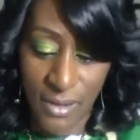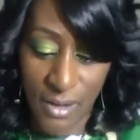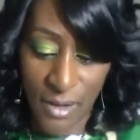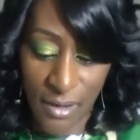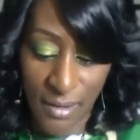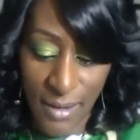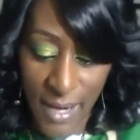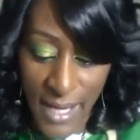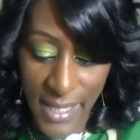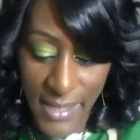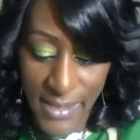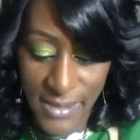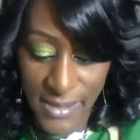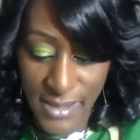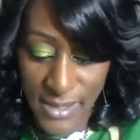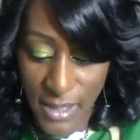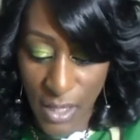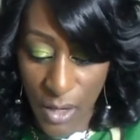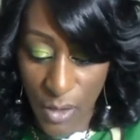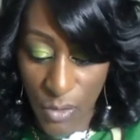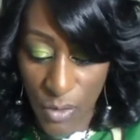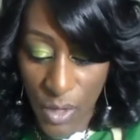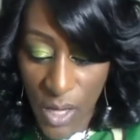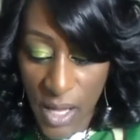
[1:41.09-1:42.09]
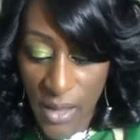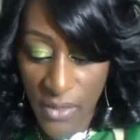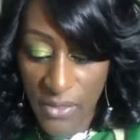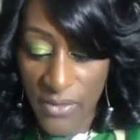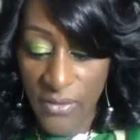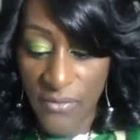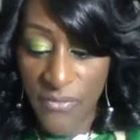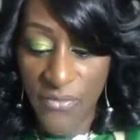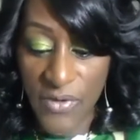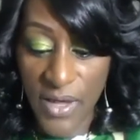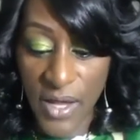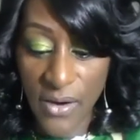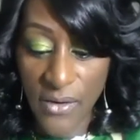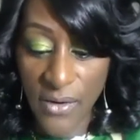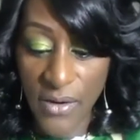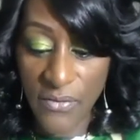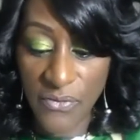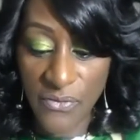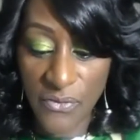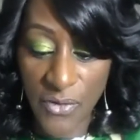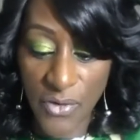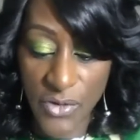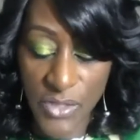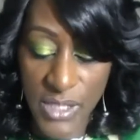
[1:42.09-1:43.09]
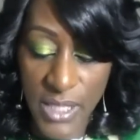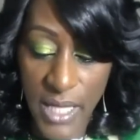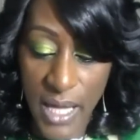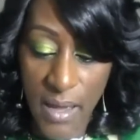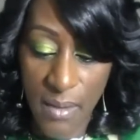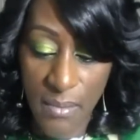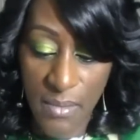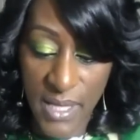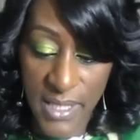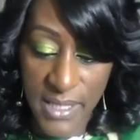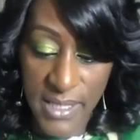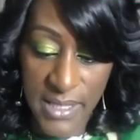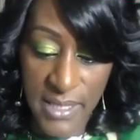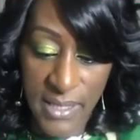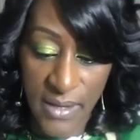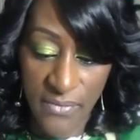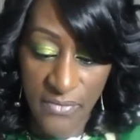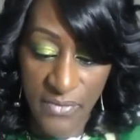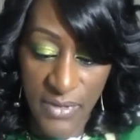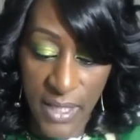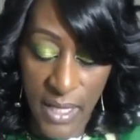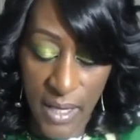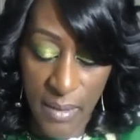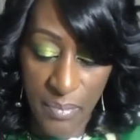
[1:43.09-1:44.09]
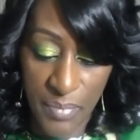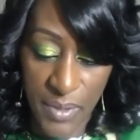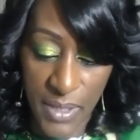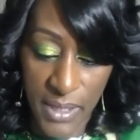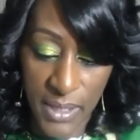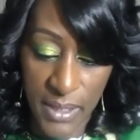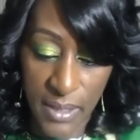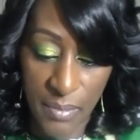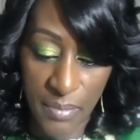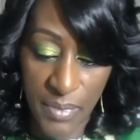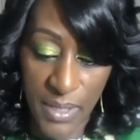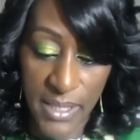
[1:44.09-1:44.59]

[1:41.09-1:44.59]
Alright, so the very first MSF that I picked up,